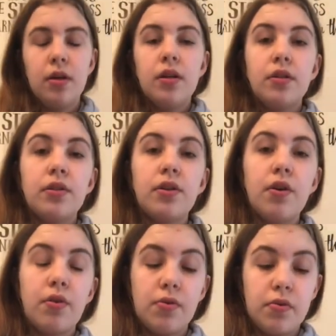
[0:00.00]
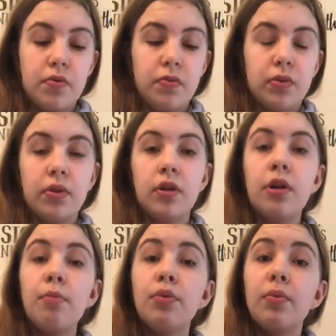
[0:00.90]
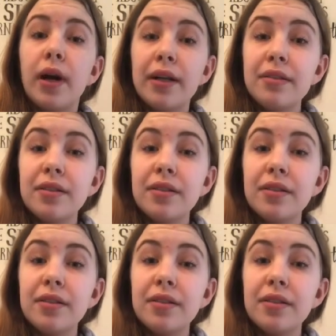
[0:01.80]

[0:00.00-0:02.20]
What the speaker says: So, number one,